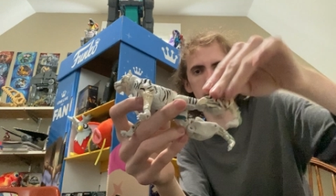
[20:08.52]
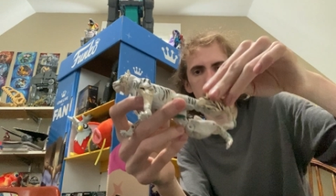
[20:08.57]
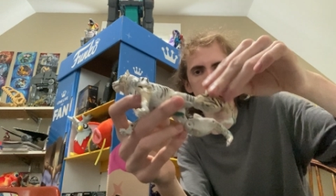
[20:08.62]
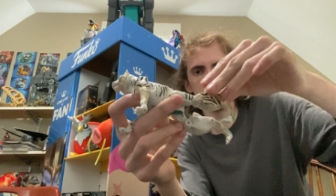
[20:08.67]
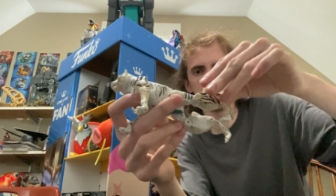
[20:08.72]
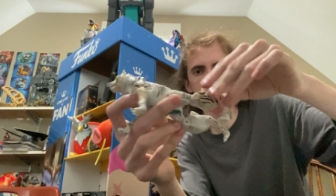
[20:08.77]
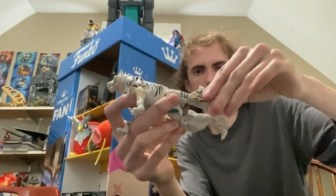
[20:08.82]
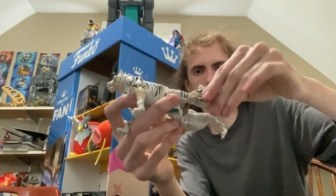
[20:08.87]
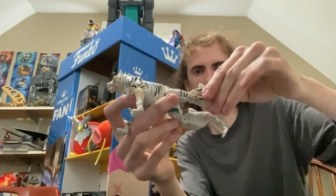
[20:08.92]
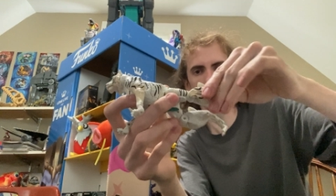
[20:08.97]

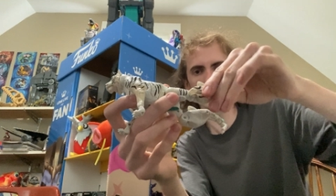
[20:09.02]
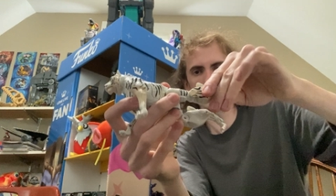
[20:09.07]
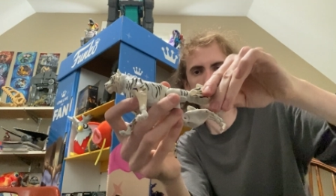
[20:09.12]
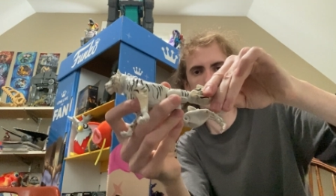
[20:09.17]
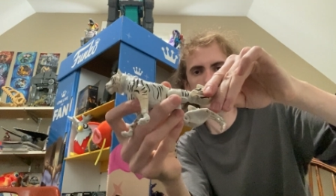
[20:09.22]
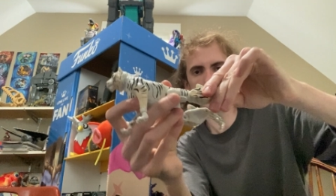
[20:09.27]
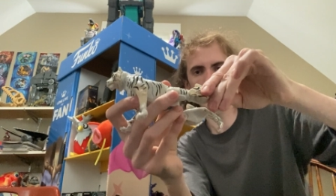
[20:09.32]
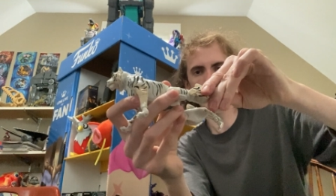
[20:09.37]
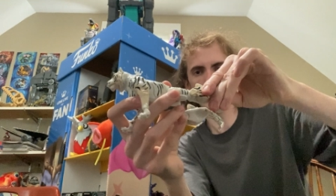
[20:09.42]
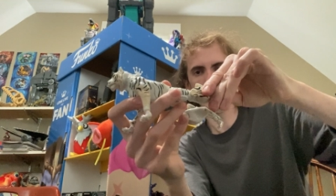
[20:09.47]
thighs to
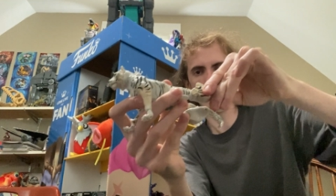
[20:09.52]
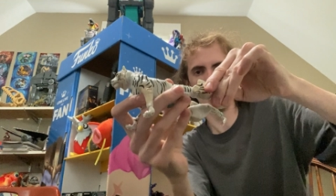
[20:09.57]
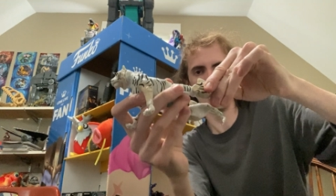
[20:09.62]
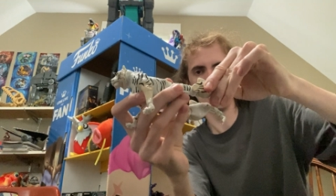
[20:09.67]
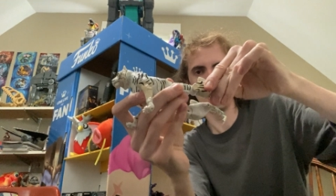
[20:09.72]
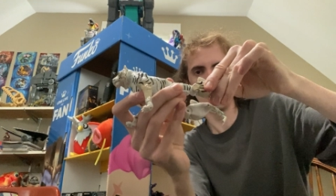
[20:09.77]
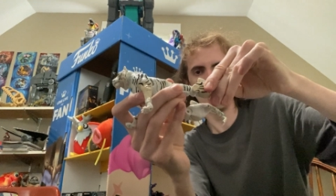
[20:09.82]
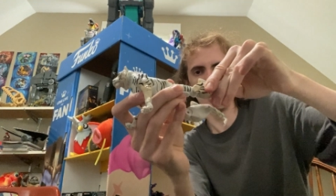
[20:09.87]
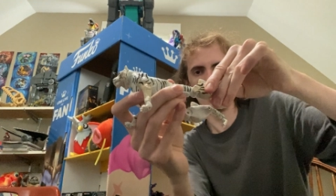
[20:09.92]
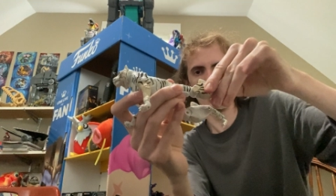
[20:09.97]
the
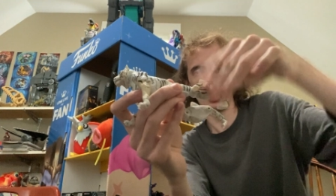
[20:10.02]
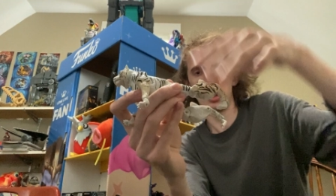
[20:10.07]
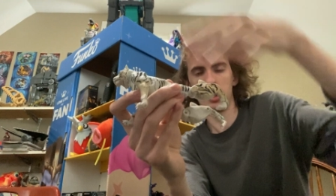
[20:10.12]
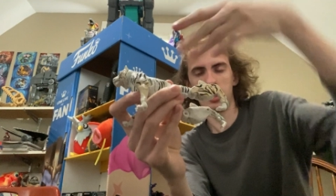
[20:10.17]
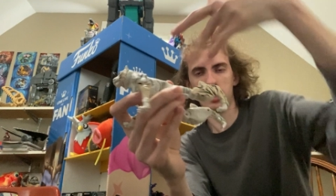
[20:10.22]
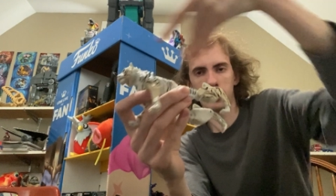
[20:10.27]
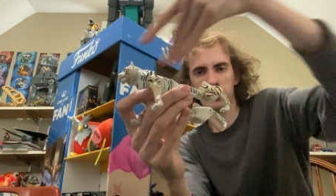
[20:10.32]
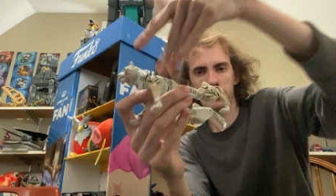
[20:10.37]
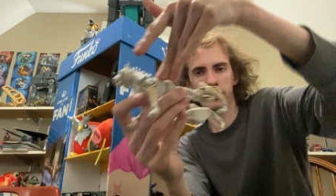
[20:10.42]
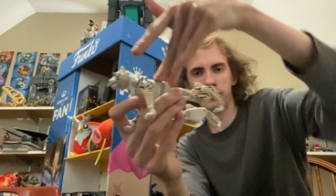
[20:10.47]

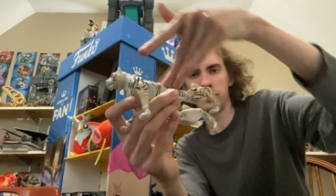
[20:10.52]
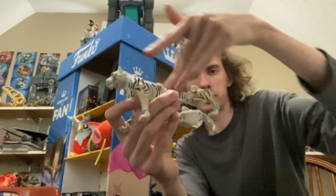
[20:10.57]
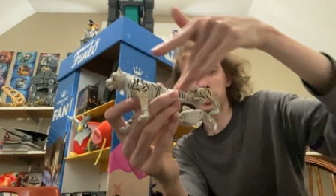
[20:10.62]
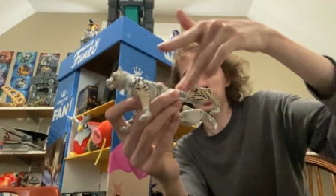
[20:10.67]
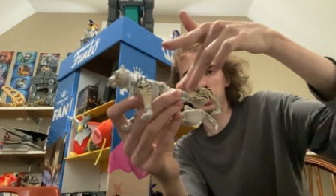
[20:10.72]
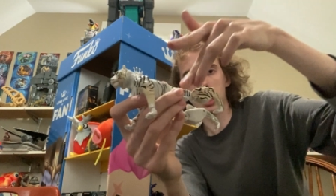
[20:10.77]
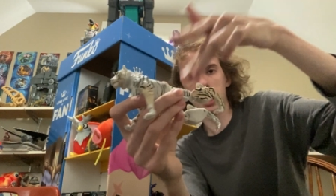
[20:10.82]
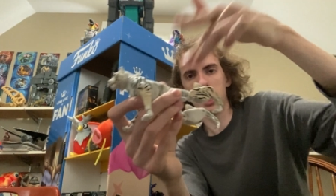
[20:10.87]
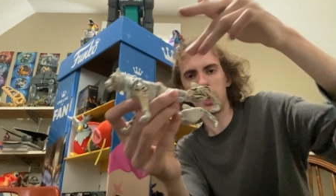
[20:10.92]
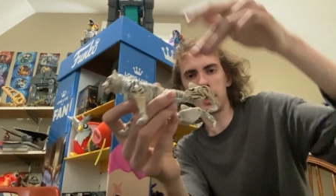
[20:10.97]

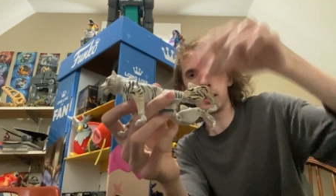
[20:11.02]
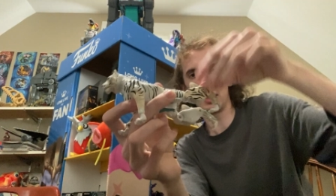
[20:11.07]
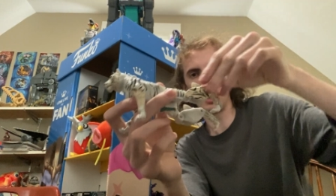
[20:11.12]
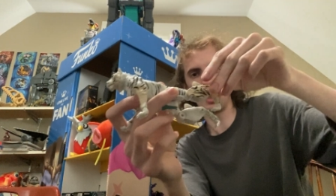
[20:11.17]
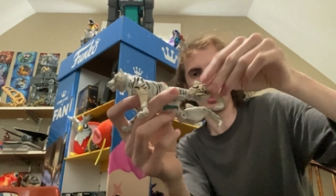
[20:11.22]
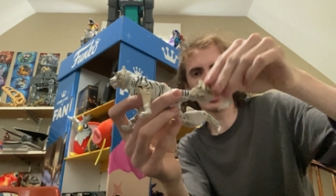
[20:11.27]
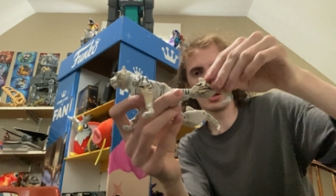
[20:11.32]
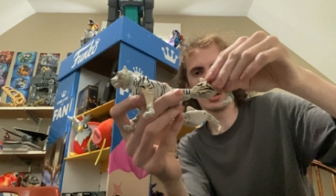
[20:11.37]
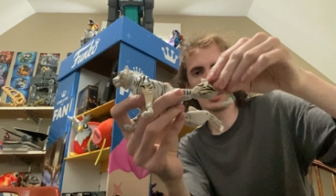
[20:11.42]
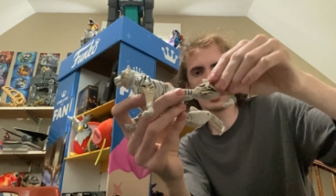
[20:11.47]
side
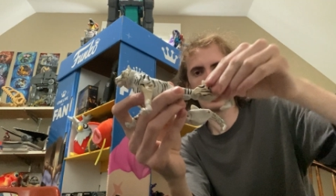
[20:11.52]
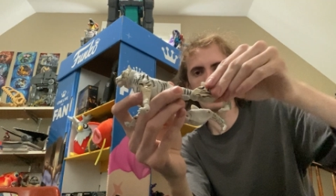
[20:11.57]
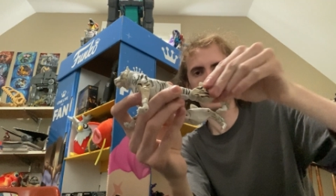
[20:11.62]
here.